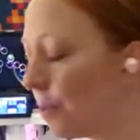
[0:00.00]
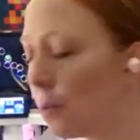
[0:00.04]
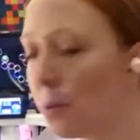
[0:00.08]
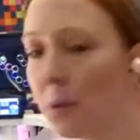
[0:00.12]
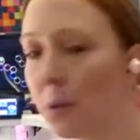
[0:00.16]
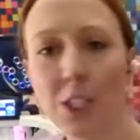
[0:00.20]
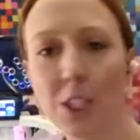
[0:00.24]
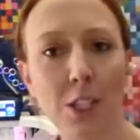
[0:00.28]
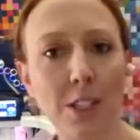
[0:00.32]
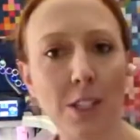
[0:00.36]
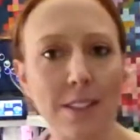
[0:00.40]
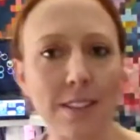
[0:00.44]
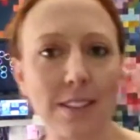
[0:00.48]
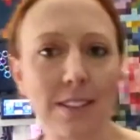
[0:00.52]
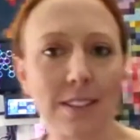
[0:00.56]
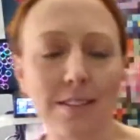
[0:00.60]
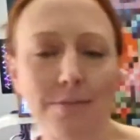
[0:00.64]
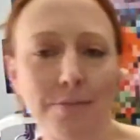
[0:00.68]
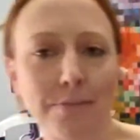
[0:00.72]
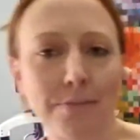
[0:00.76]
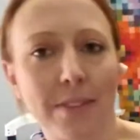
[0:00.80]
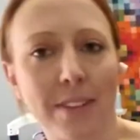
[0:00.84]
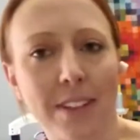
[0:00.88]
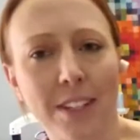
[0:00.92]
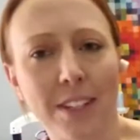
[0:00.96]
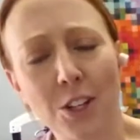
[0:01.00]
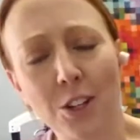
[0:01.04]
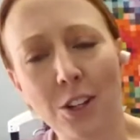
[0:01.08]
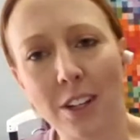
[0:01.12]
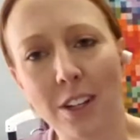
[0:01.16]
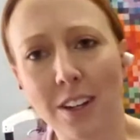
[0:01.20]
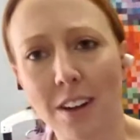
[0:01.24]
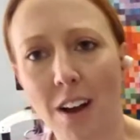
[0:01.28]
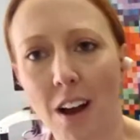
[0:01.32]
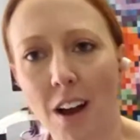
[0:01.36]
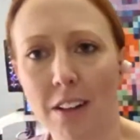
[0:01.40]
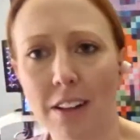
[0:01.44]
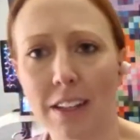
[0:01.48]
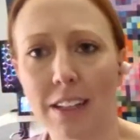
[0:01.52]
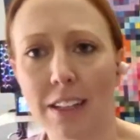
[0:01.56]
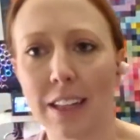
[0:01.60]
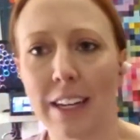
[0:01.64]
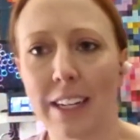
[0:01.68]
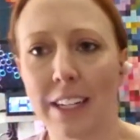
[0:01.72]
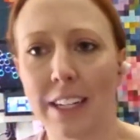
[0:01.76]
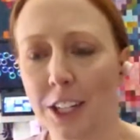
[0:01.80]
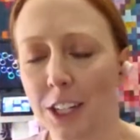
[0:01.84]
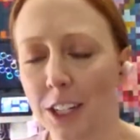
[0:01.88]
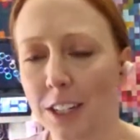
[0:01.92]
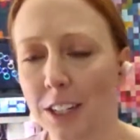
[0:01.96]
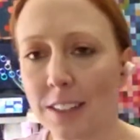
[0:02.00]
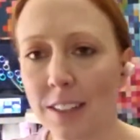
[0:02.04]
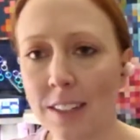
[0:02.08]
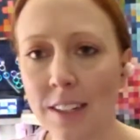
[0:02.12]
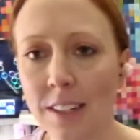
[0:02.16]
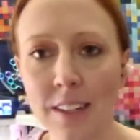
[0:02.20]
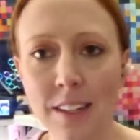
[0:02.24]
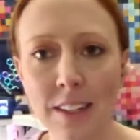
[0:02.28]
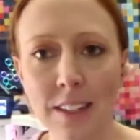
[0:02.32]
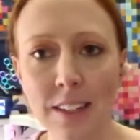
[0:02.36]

which is, you could call it like your